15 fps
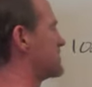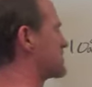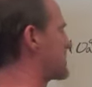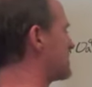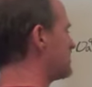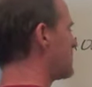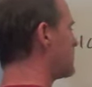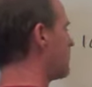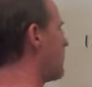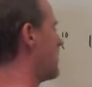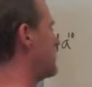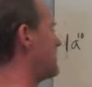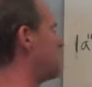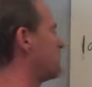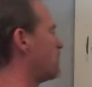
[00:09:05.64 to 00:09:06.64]
just going to be
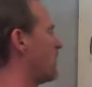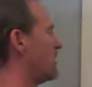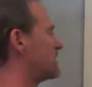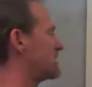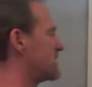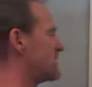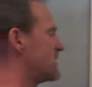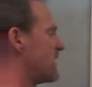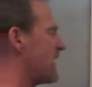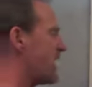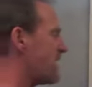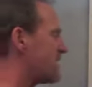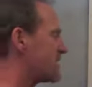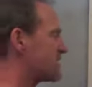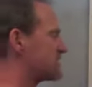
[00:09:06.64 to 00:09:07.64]
1, and 1 to the
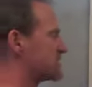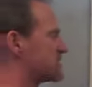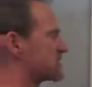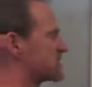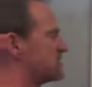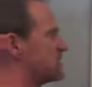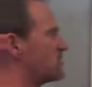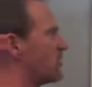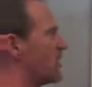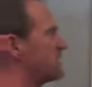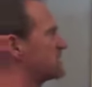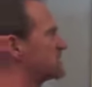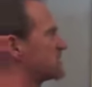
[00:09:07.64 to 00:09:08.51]
8th is just going to be 1.